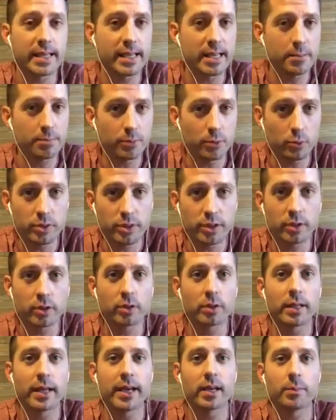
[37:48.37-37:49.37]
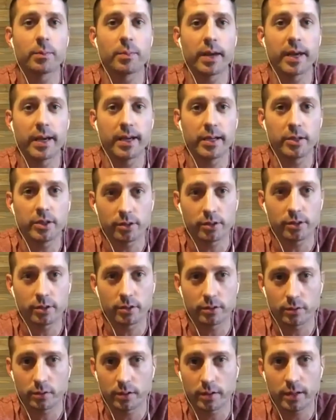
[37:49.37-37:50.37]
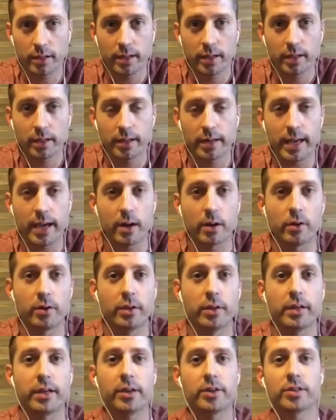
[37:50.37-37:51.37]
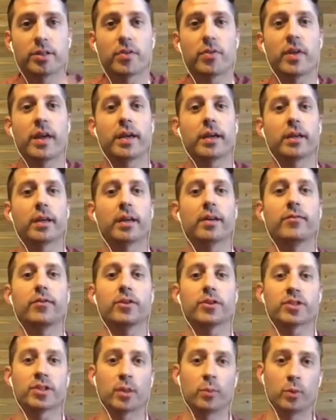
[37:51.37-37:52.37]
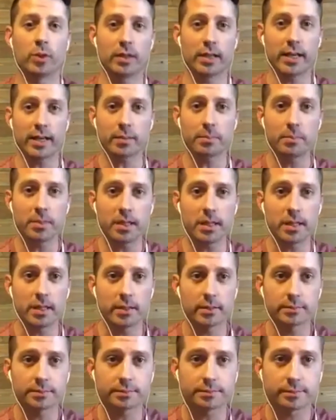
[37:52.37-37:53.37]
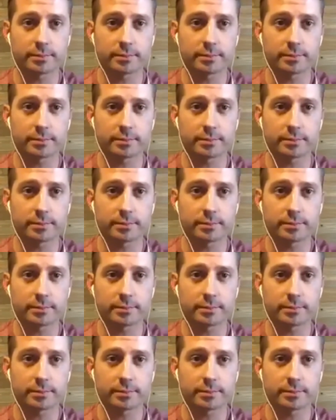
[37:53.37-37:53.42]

Keep using your like page. Now, here's the thing. If you're someone like me